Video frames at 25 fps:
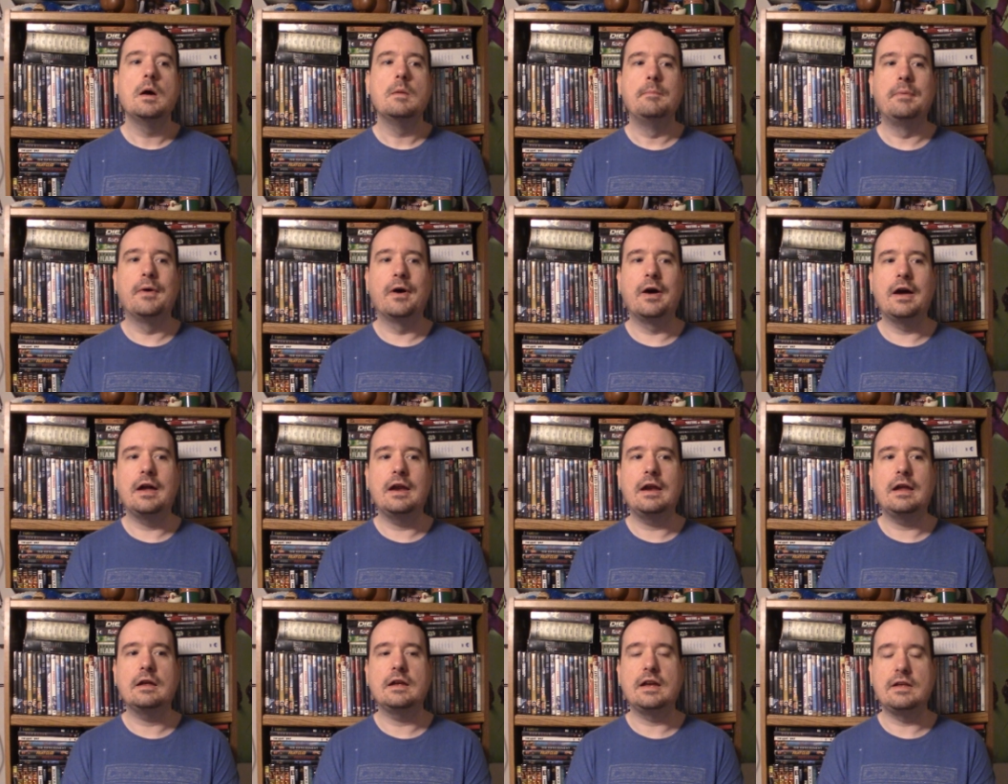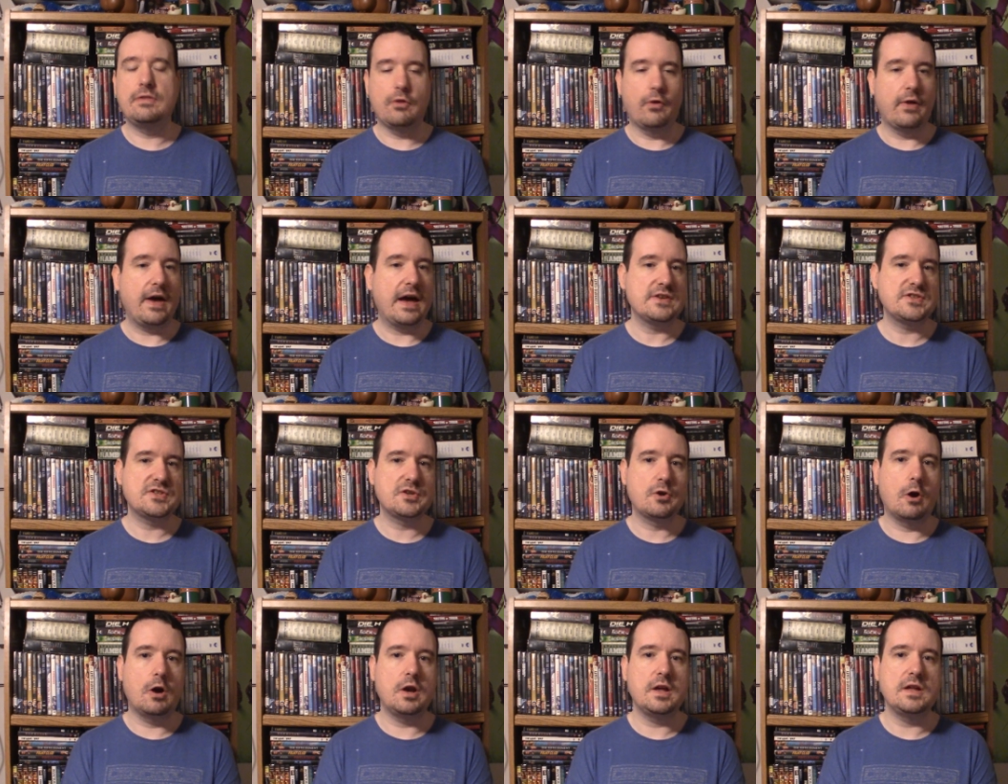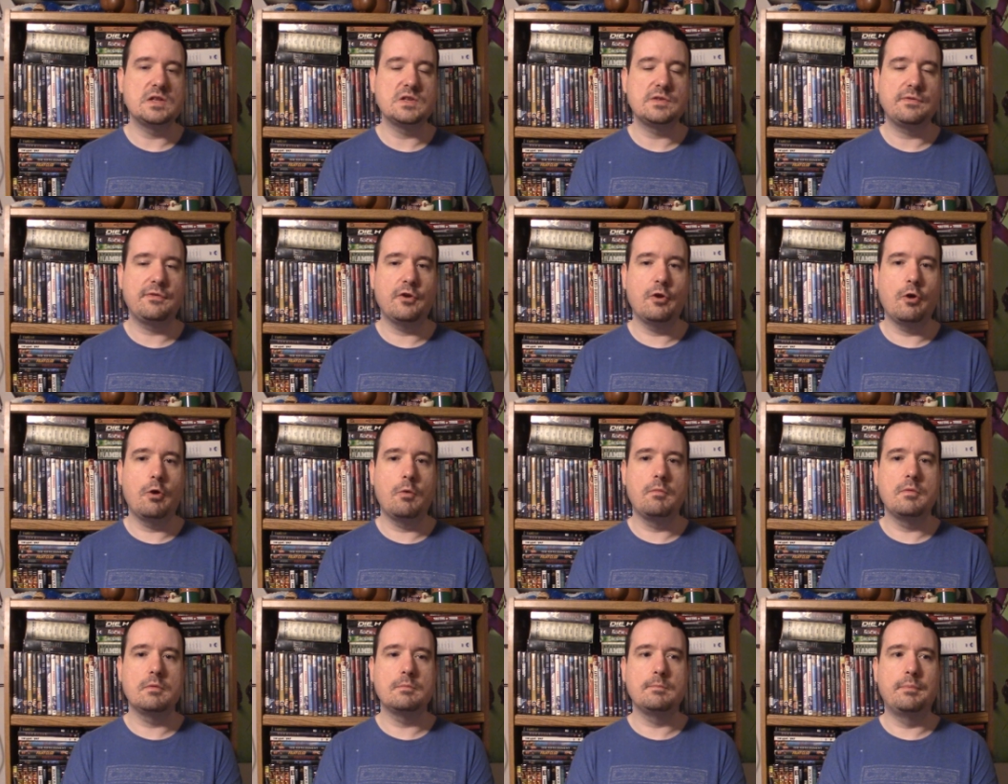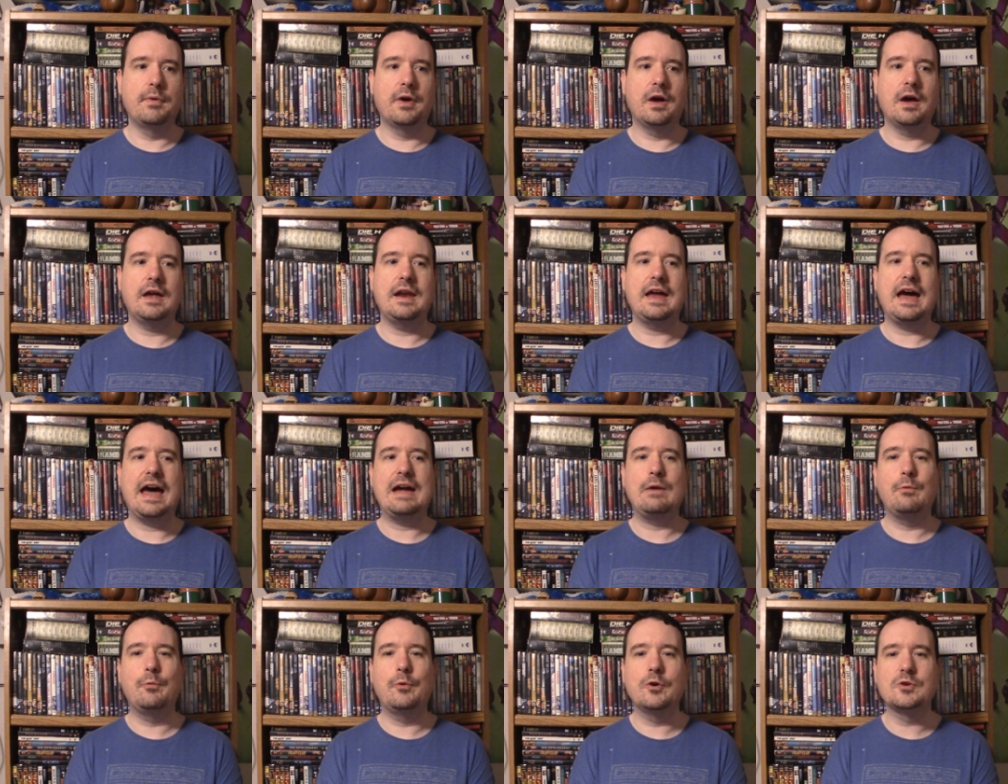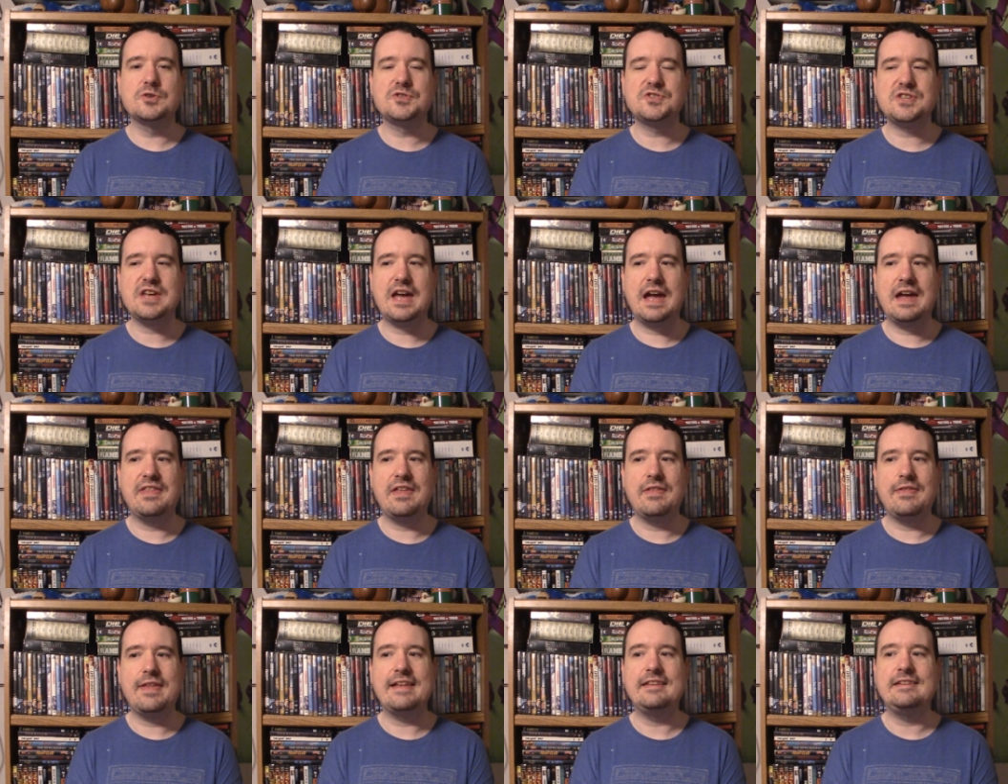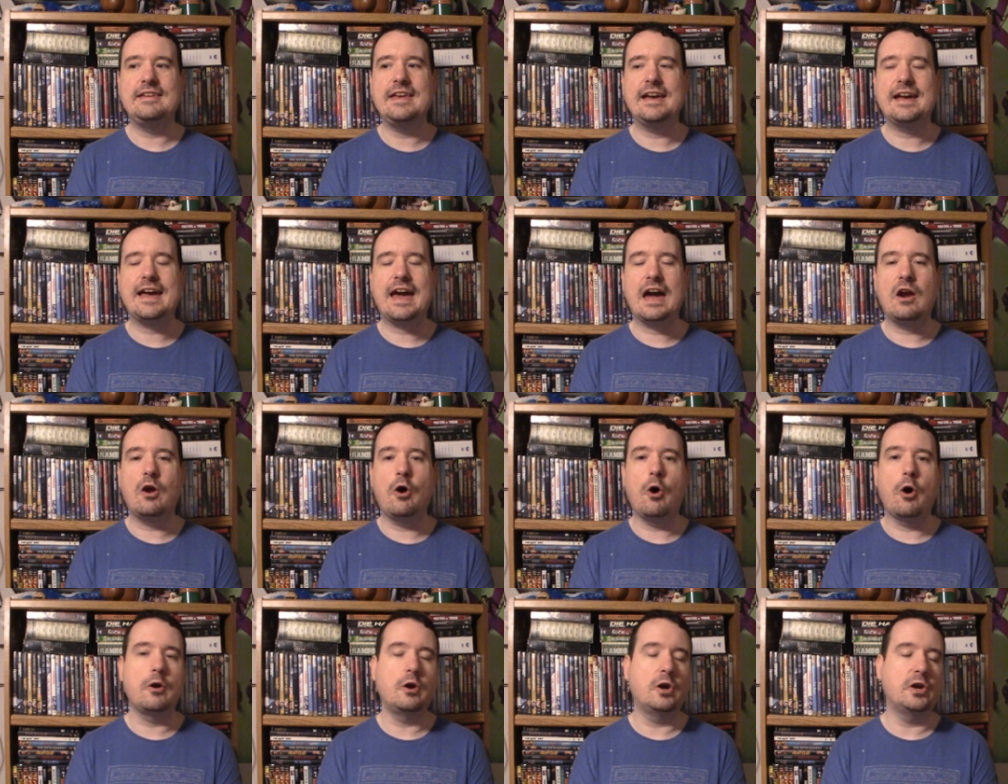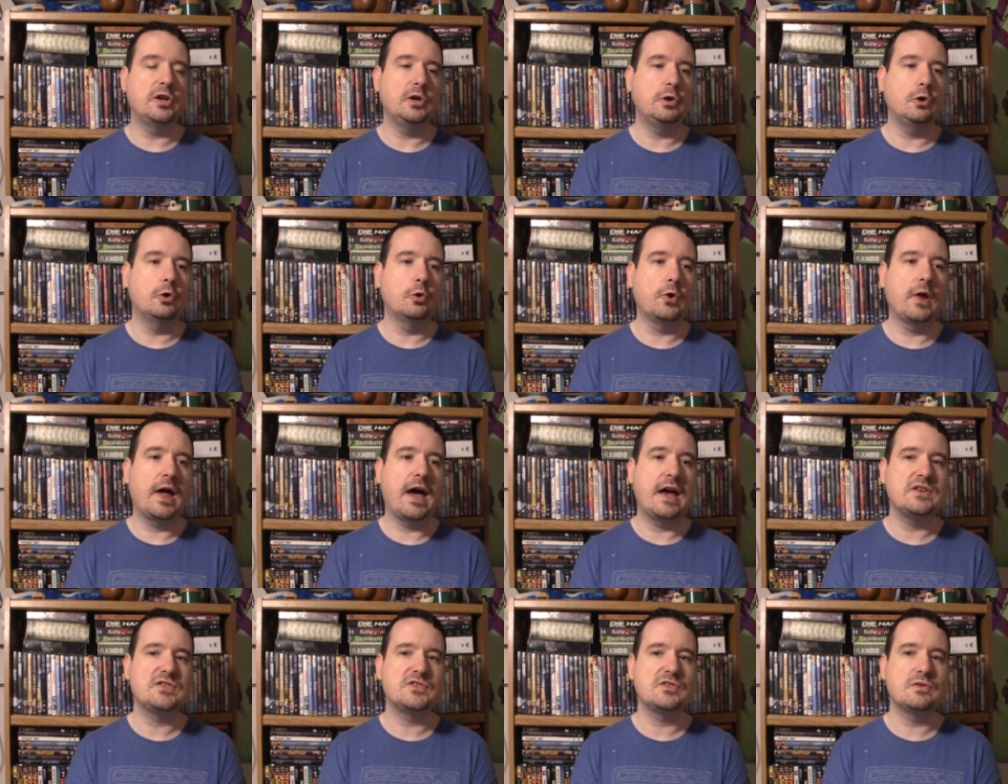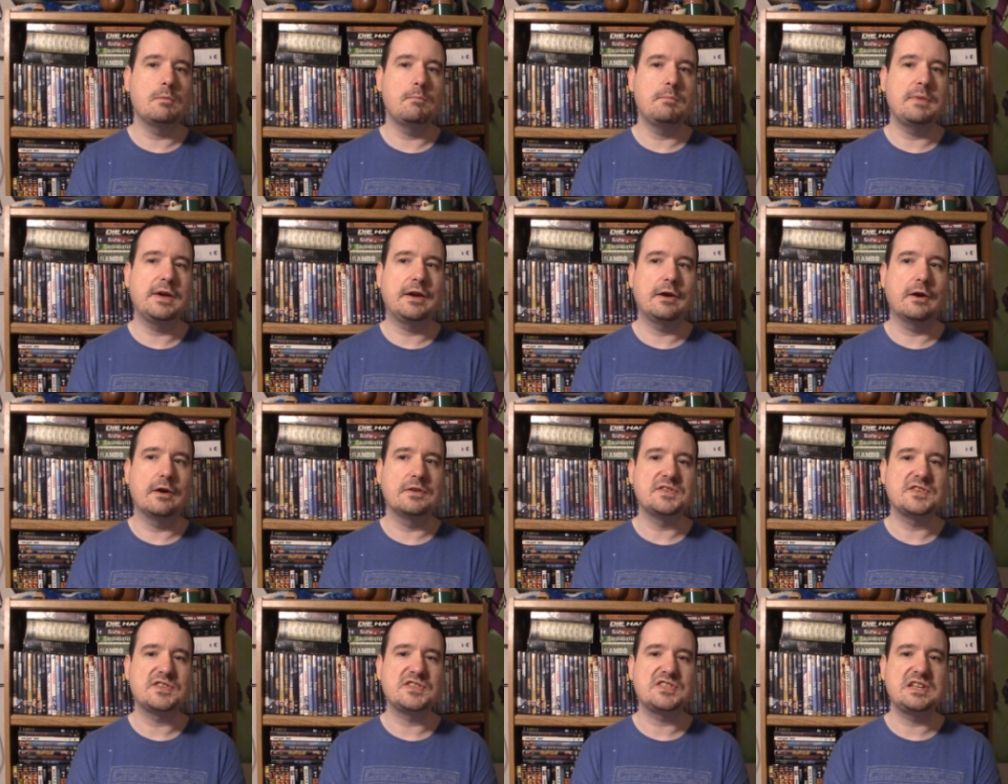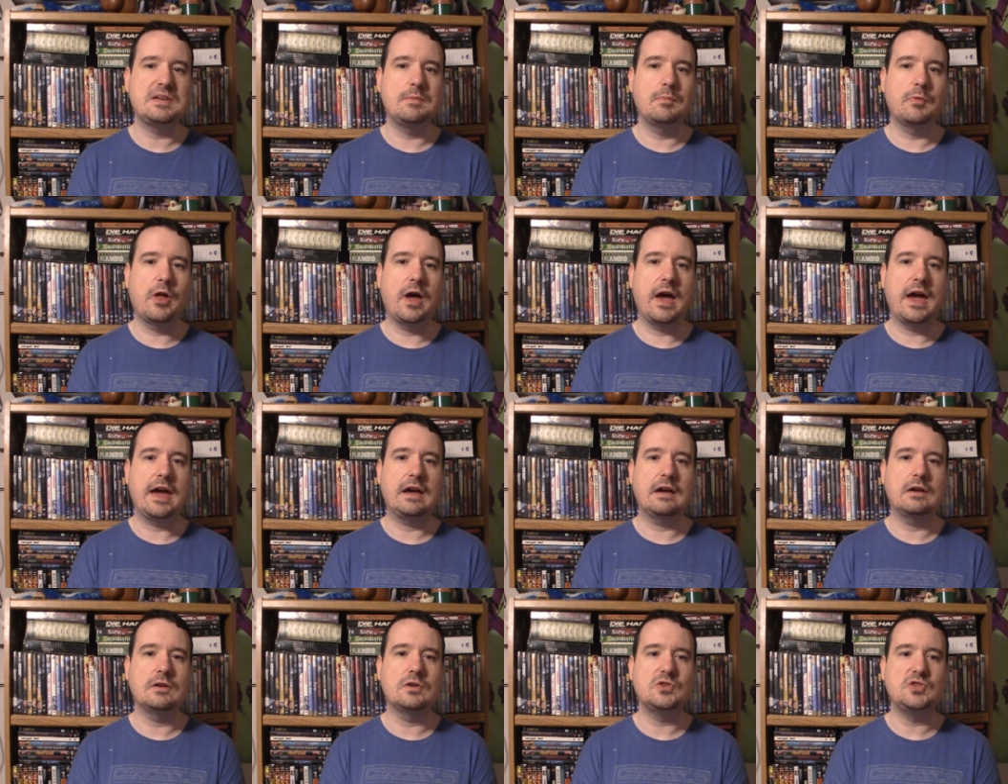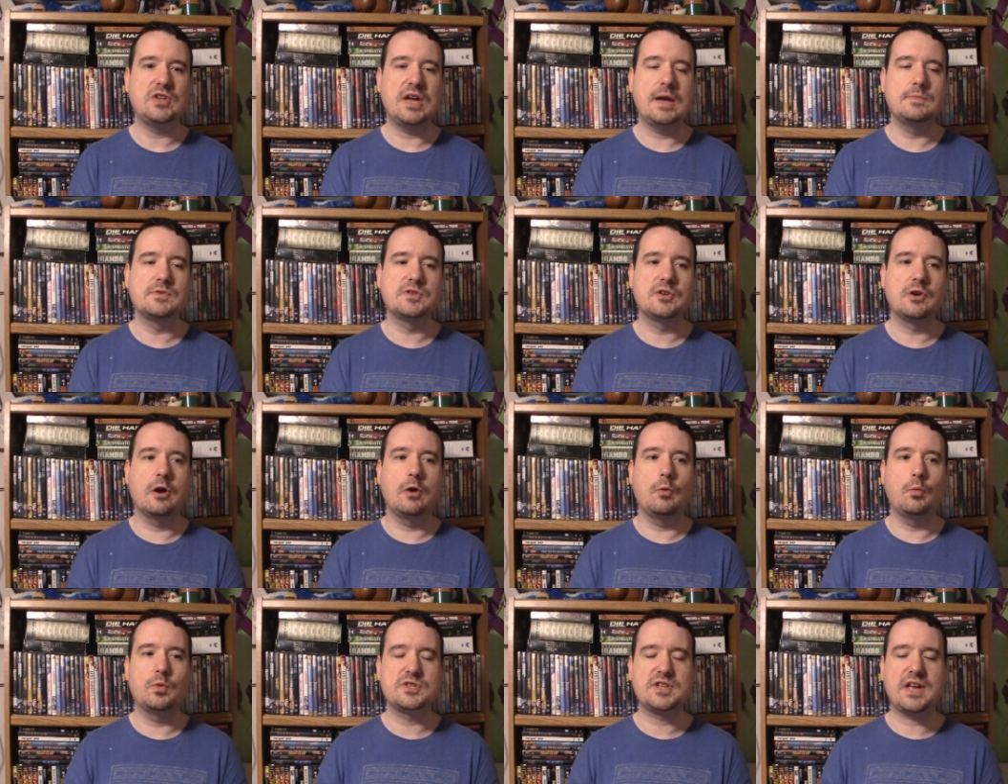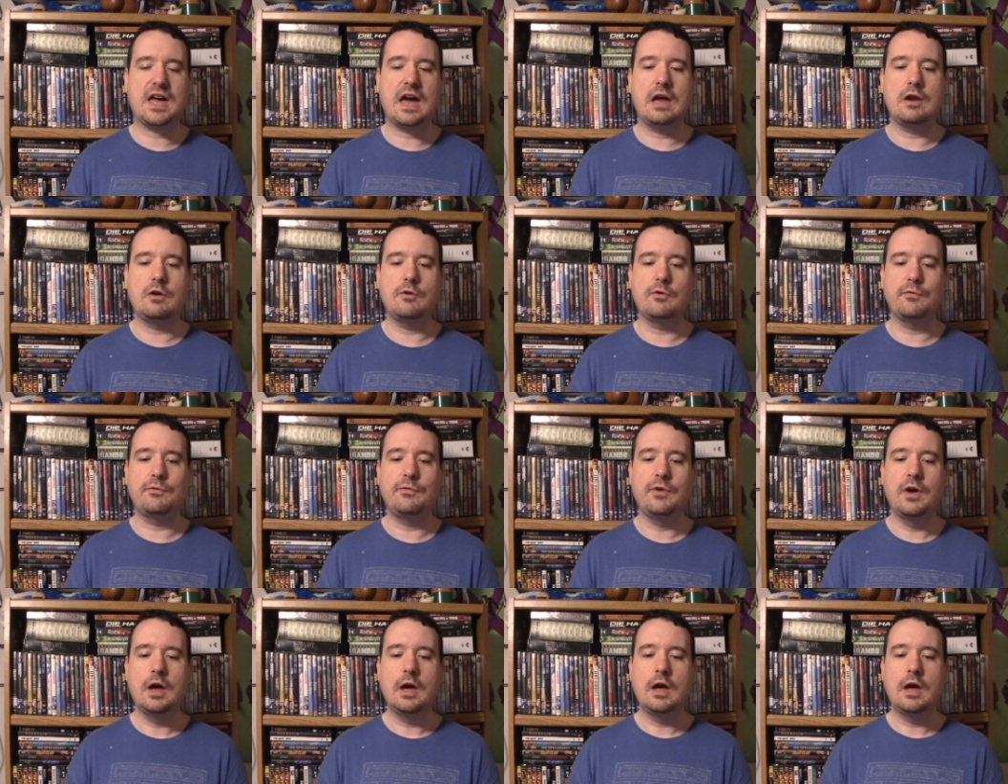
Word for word: but in the last Guardians film, but I will say that they did kind of underutilize him, because it seemed like James Gunn was kind of